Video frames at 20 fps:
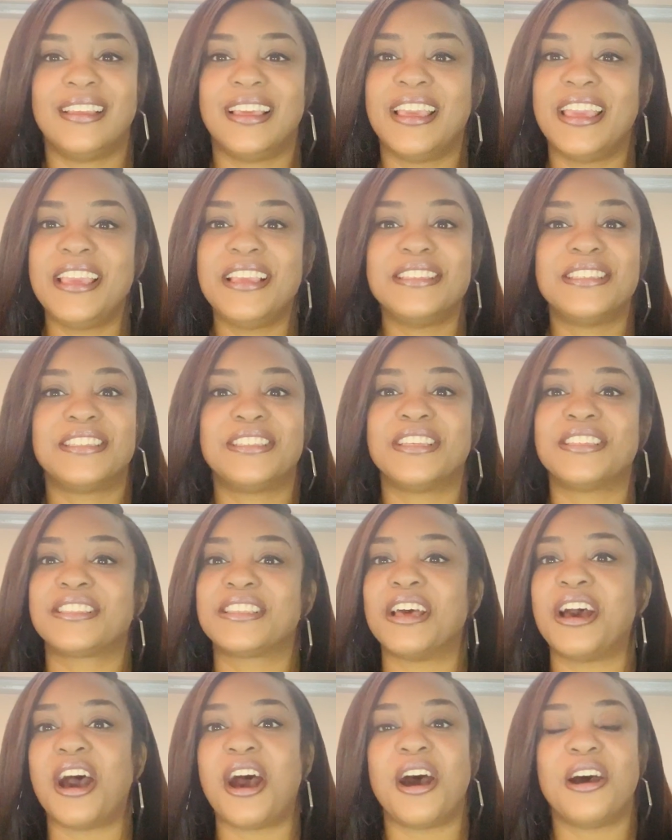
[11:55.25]
he's
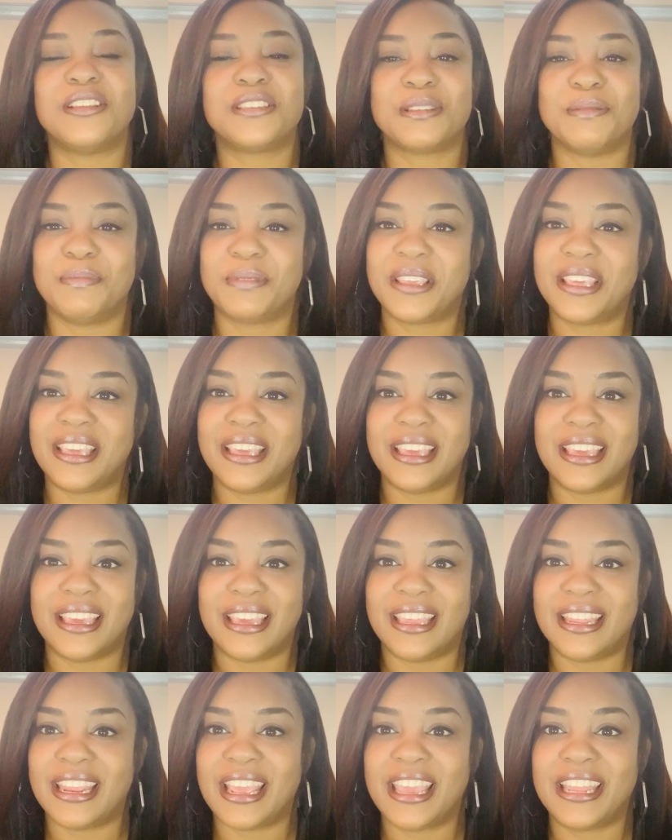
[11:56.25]
just an awesome
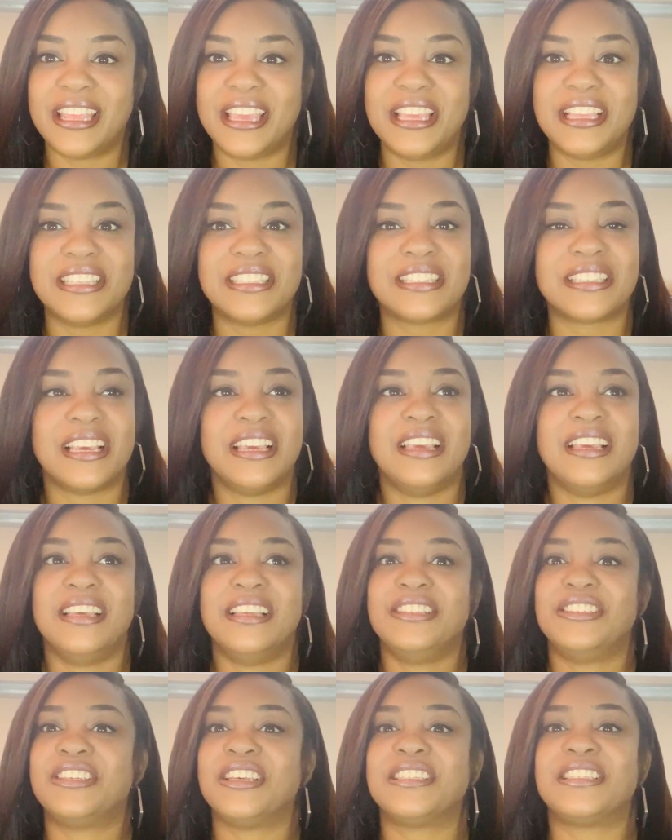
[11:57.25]
kid, and he's
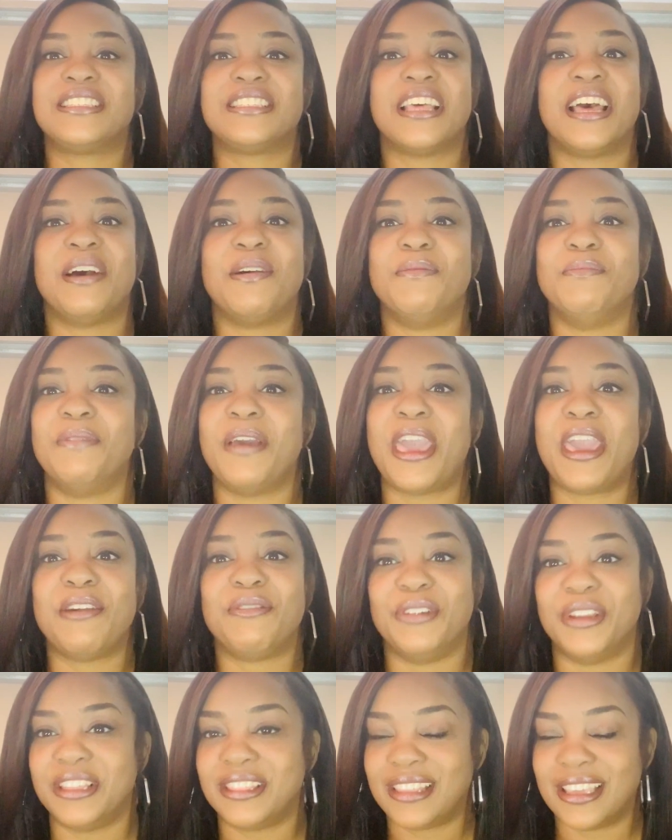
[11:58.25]
just
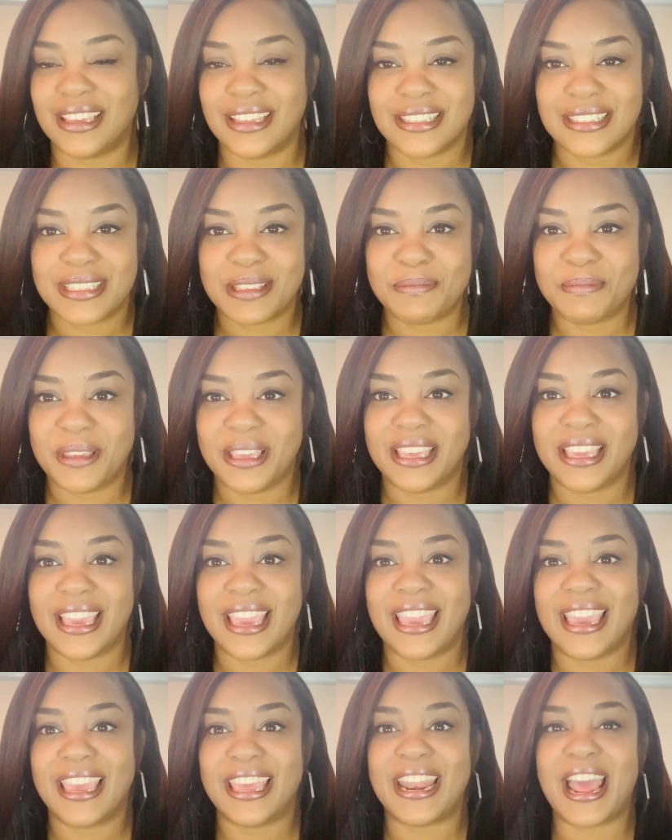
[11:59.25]
everything to me,
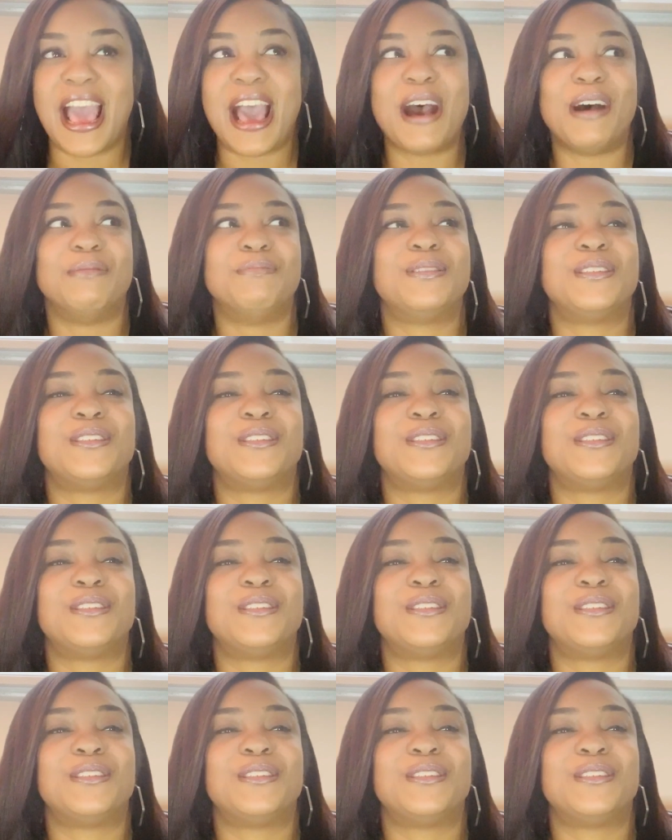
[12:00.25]
and I'm